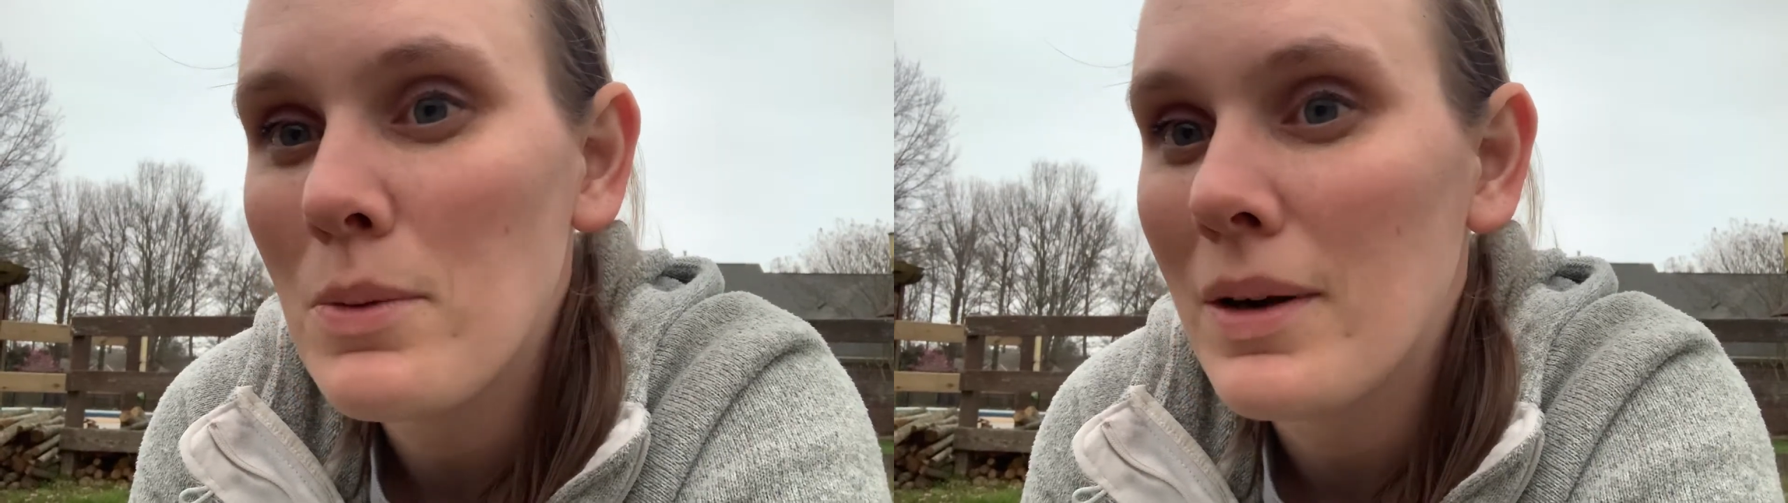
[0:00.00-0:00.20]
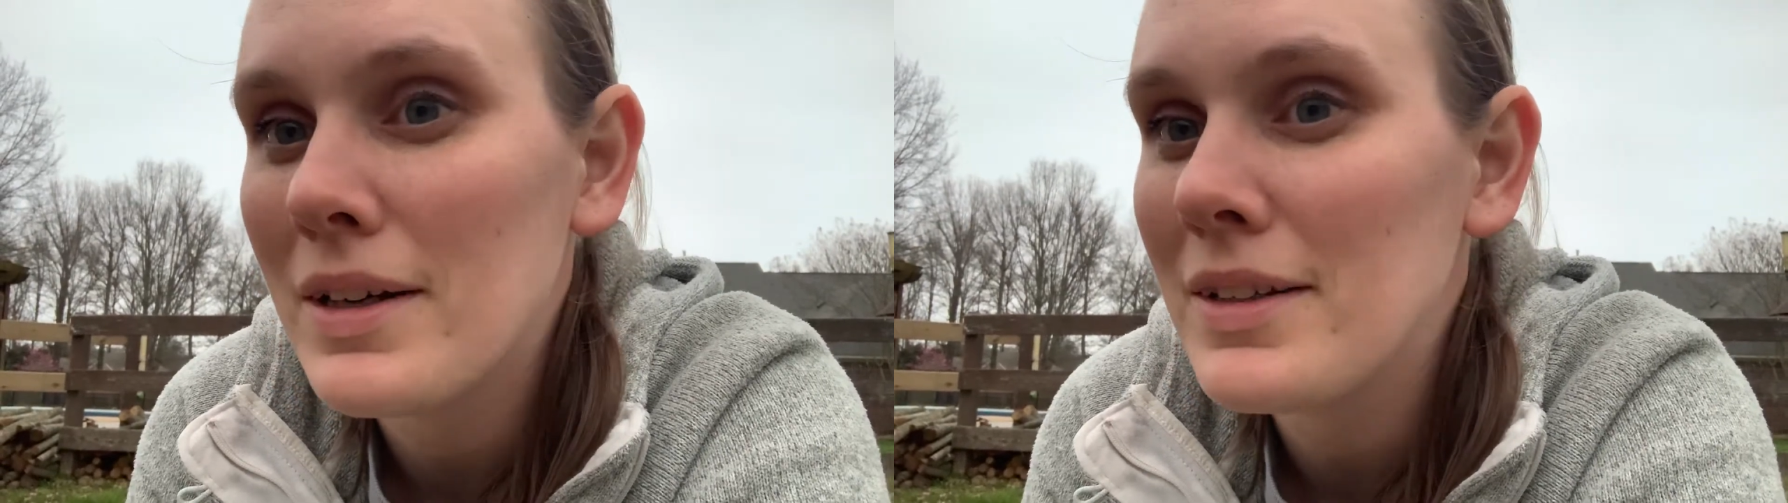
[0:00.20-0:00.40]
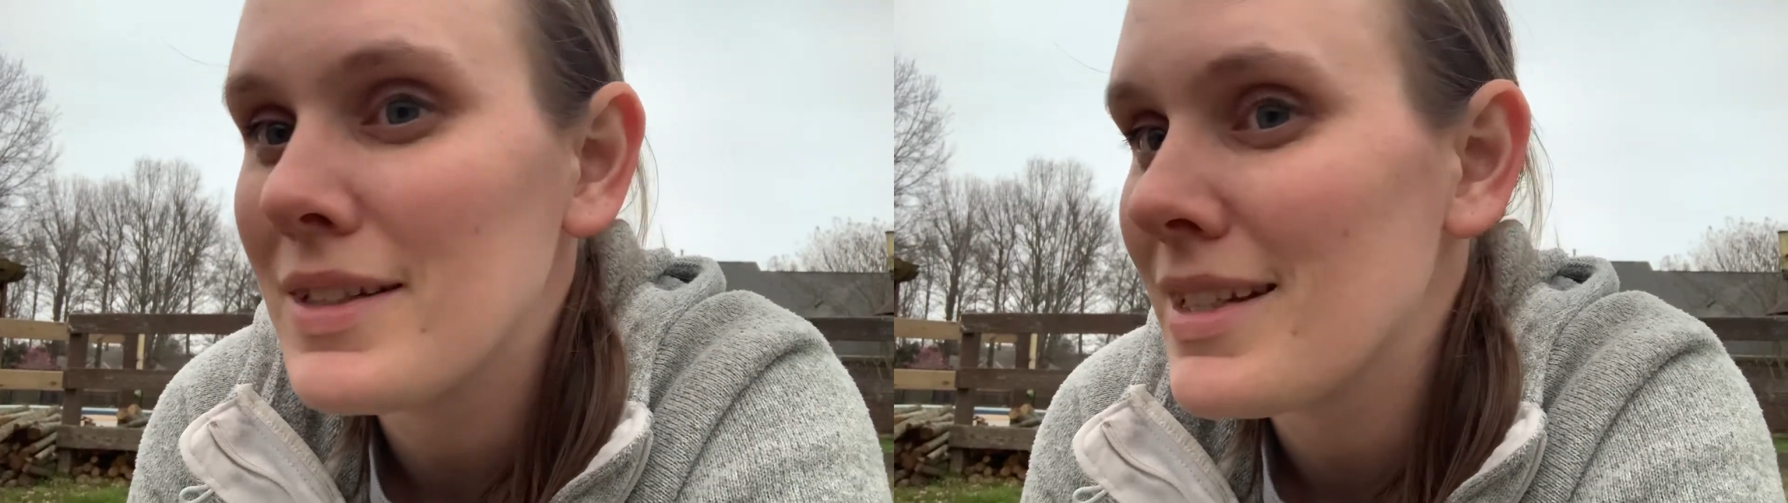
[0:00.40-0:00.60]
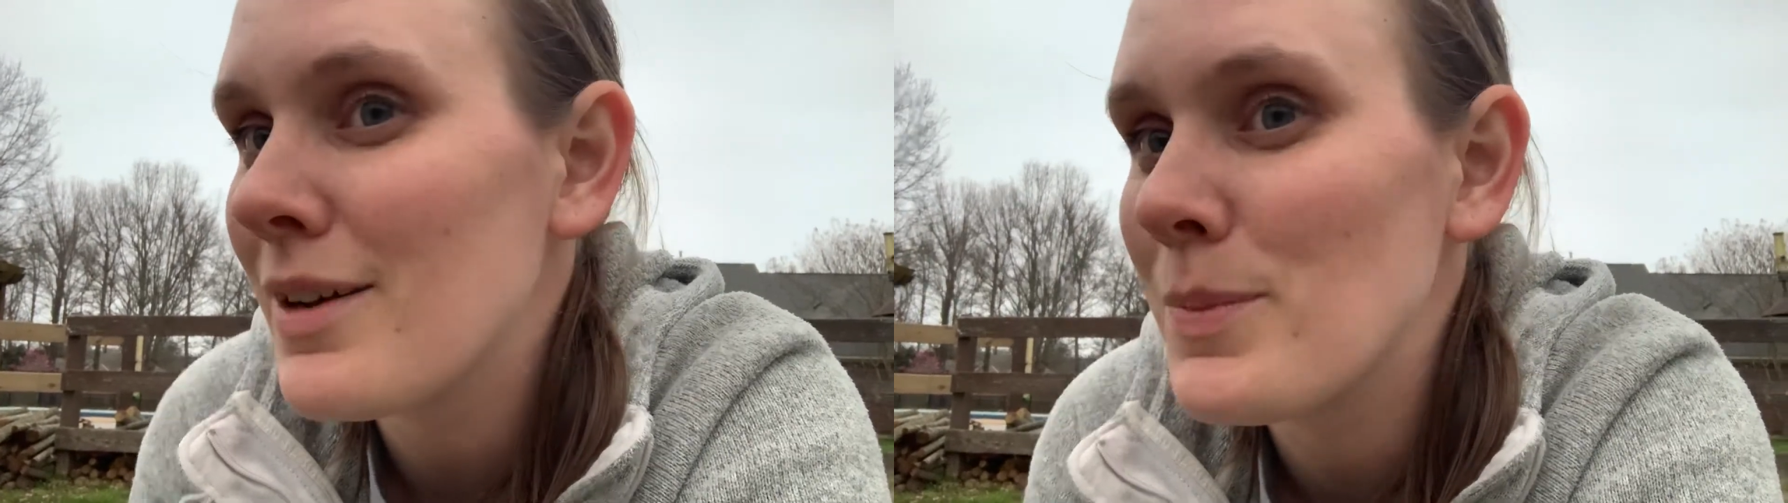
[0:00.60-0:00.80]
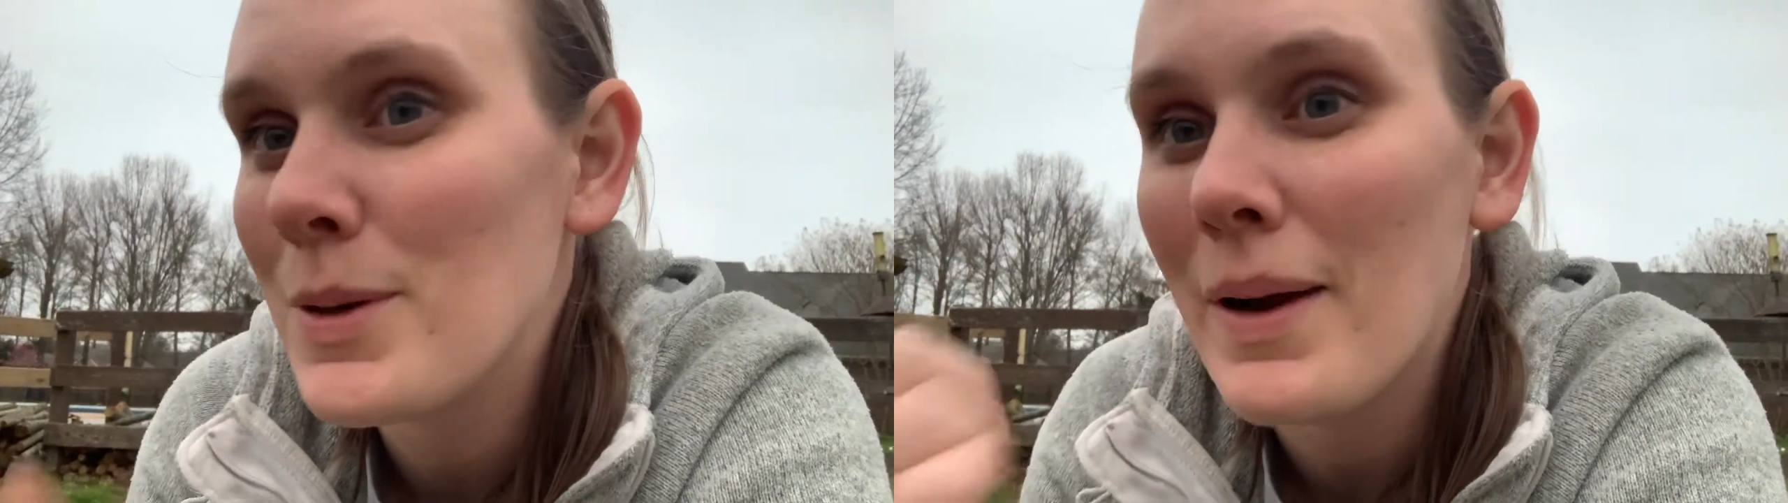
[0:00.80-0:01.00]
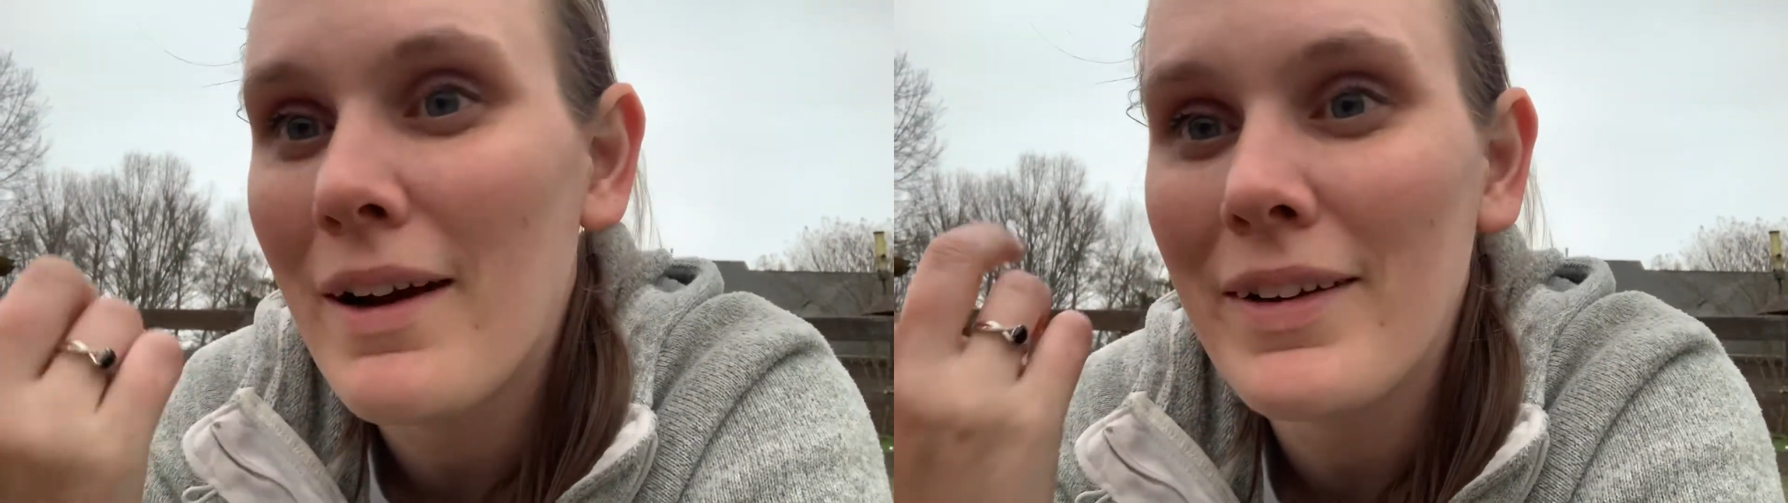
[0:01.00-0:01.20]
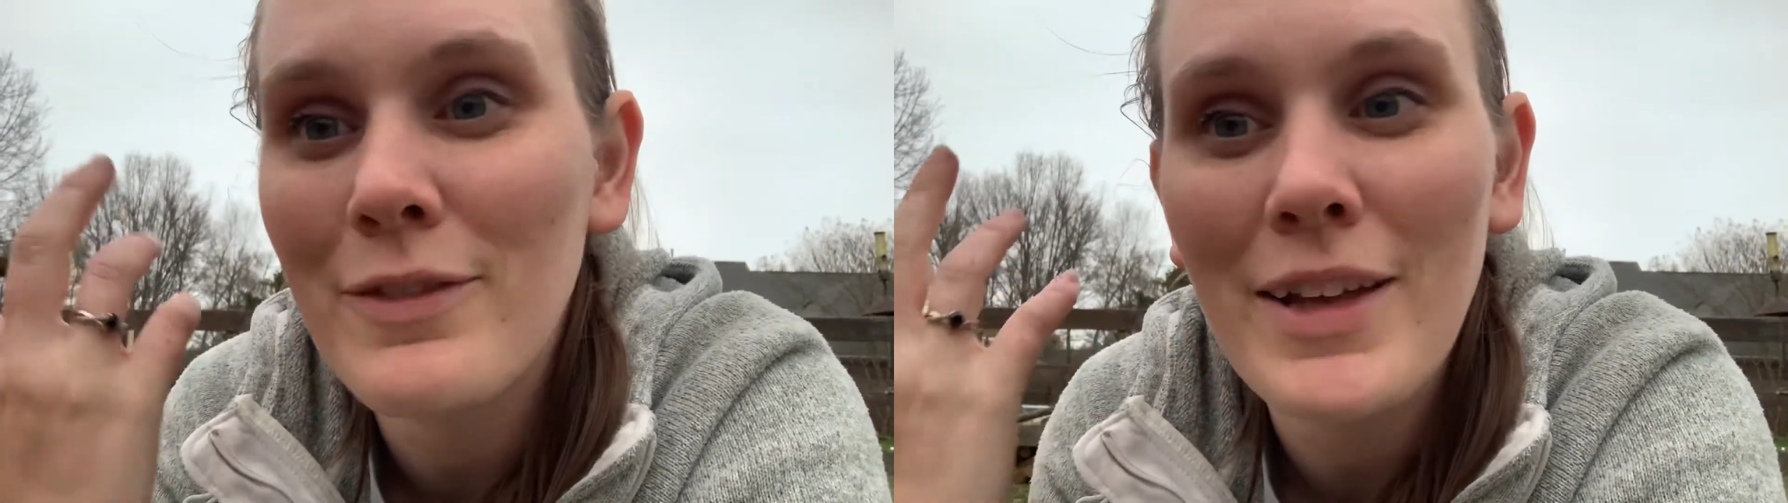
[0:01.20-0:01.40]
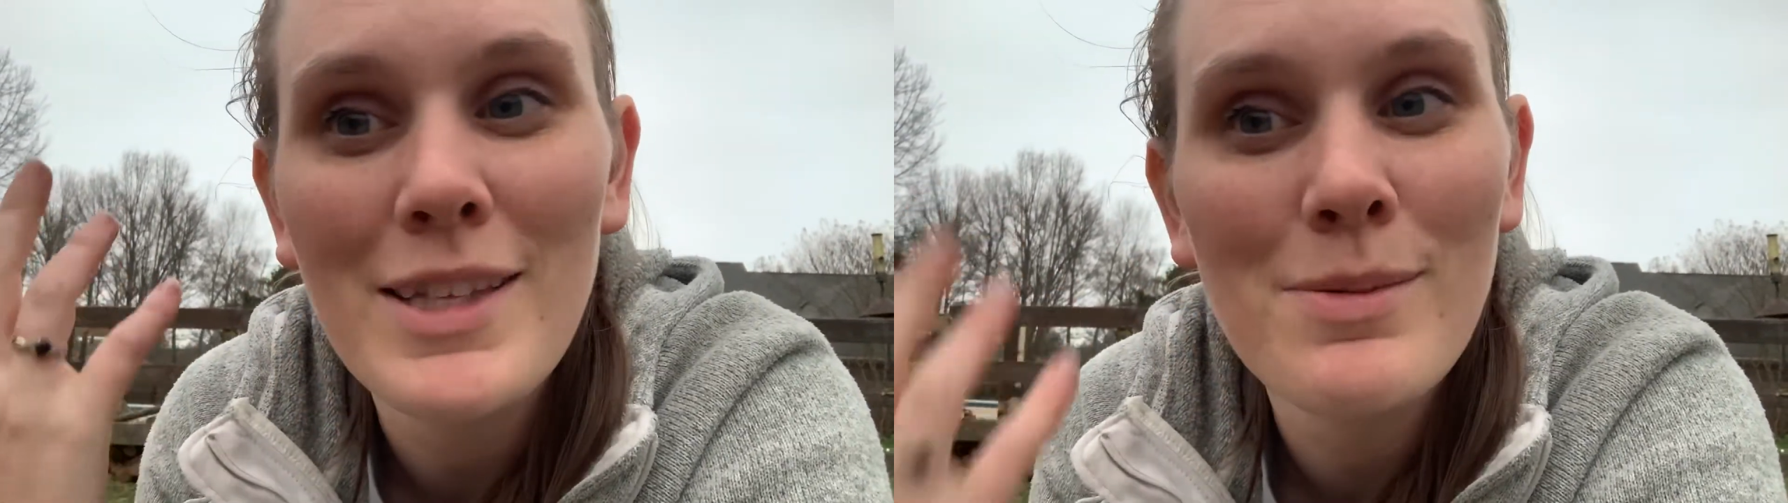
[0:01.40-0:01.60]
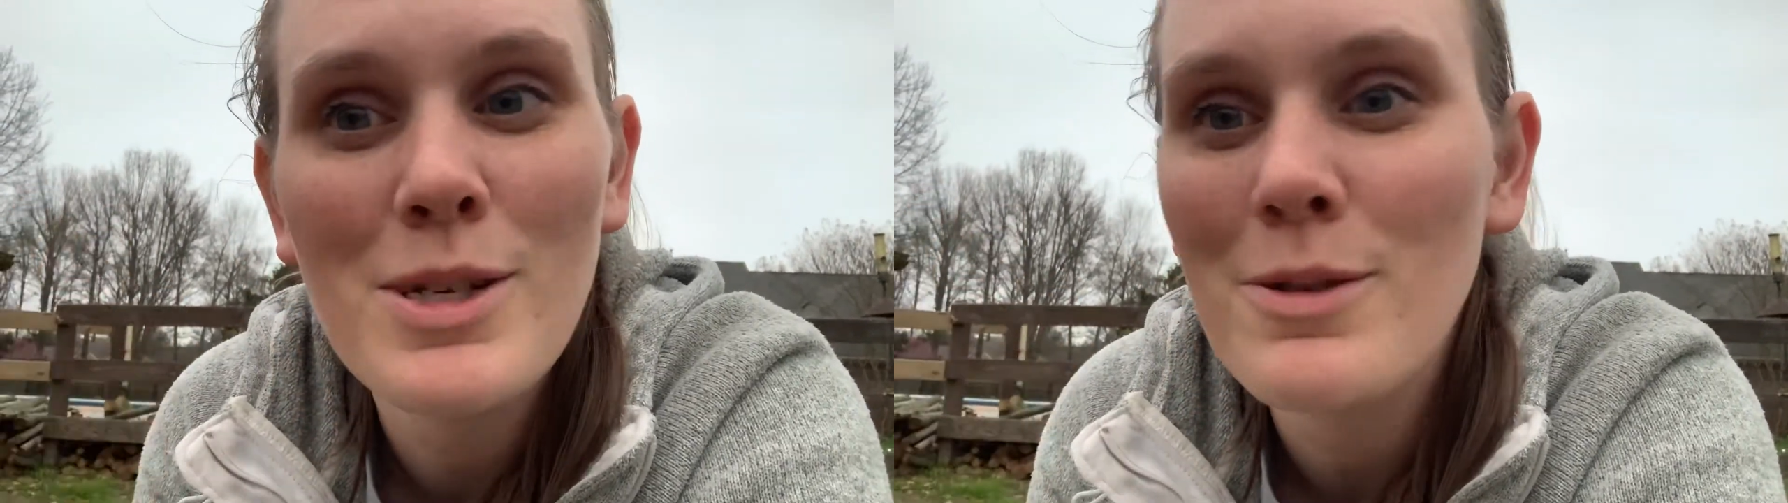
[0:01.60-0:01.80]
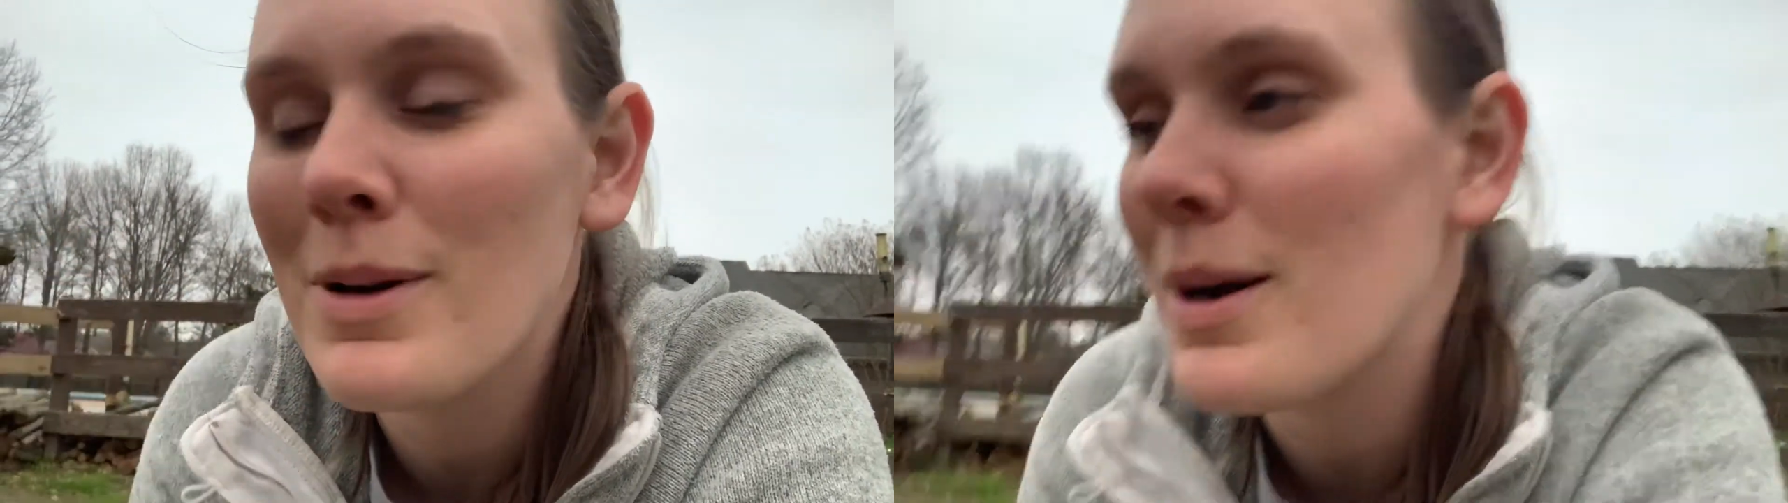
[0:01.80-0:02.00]
want to do it to help you out, if that's what
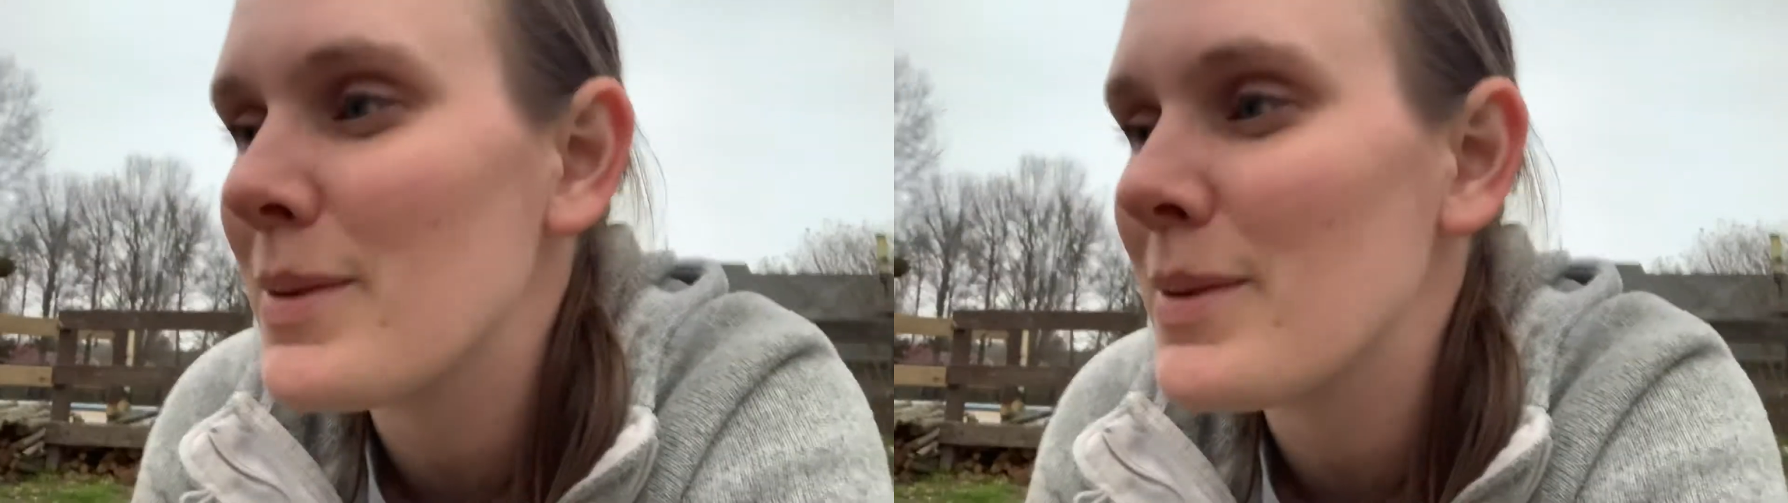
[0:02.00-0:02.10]
you want.